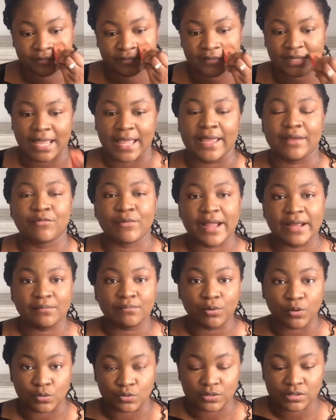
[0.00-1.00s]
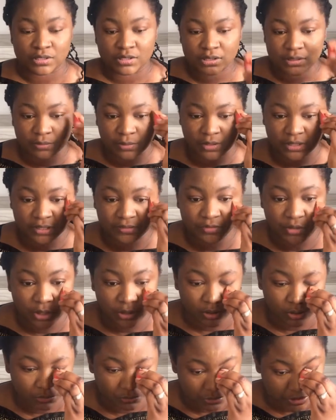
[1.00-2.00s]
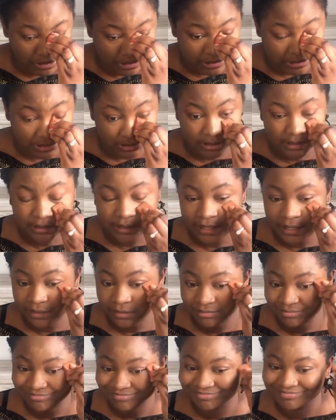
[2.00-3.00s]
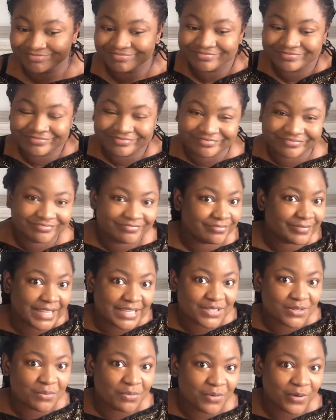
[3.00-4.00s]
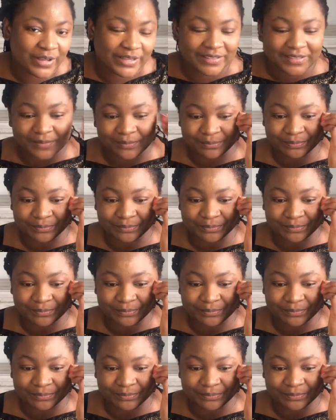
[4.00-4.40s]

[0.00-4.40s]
I write posts, but if you're not reading it, then there's no point.